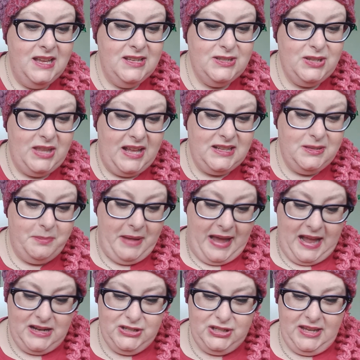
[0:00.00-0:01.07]
So that's a
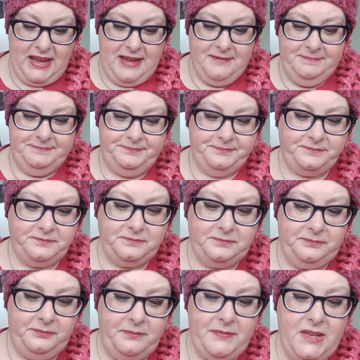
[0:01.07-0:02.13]
match, okay?
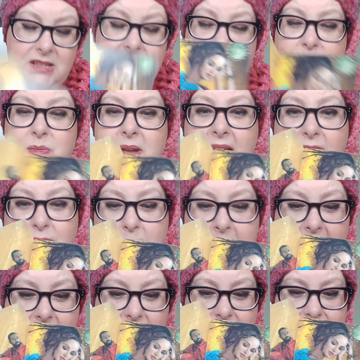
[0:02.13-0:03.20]
So we have a
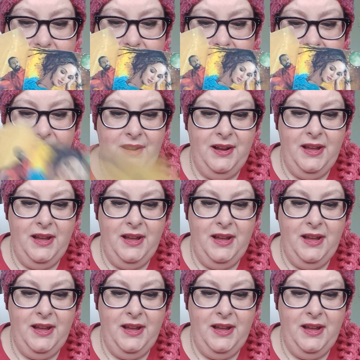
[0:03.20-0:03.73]
pair here.